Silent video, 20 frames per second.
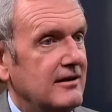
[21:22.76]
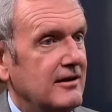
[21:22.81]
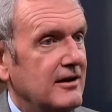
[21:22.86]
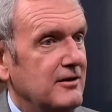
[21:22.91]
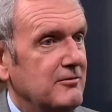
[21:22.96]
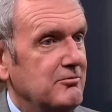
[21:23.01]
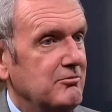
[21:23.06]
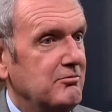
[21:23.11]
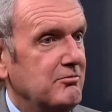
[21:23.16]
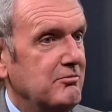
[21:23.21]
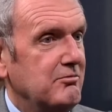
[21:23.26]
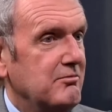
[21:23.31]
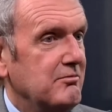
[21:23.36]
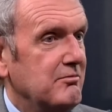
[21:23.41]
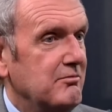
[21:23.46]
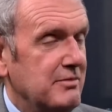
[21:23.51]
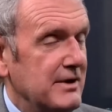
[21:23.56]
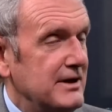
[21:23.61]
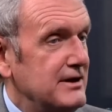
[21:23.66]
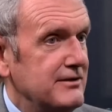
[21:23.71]

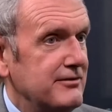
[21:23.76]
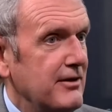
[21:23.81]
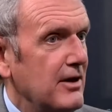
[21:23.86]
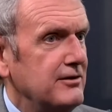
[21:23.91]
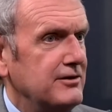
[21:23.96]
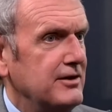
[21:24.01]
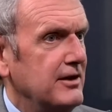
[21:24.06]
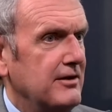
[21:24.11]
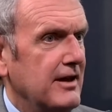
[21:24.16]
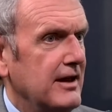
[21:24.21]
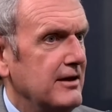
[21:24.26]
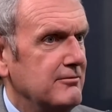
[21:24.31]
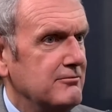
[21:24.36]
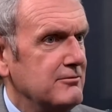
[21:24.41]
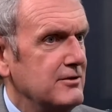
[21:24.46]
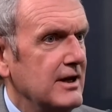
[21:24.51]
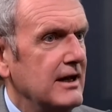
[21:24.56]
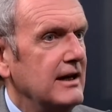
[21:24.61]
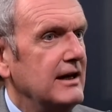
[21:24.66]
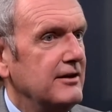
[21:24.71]
had been devoted. They'd
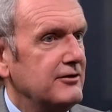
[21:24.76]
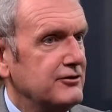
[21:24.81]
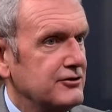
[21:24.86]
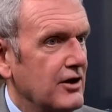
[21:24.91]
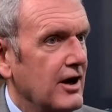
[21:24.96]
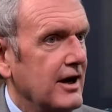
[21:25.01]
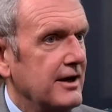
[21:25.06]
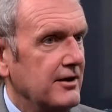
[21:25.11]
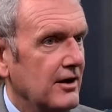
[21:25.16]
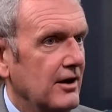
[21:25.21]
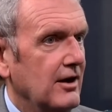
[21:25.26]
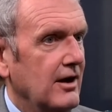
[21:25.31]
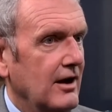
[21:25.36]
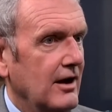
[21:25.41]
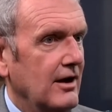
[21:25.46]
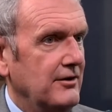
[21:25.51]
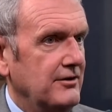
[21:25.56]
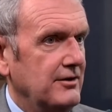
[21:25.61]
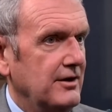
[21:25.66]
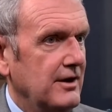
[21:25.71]
really tried
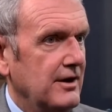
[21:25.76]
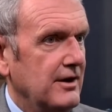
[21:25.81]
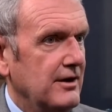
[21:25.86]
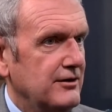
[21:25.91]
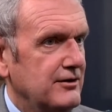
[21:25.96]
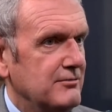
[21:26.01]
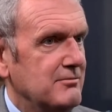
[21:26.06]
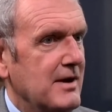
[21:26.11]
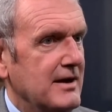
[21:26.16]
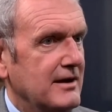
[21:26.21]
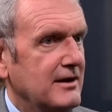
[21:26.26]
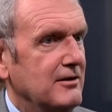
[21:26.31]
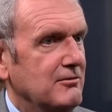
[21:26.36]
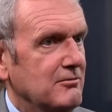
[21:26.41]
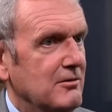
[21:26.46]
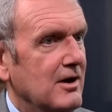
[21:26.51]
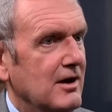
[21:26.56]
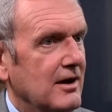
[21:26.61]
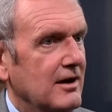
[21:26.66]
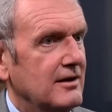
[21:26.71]
hard to make it
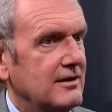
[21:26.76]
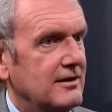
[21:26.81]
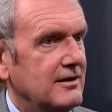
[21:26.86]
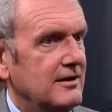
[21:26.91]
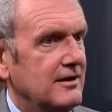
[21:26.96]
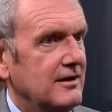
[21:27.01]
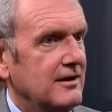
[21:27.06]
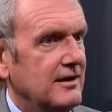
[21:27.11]
work,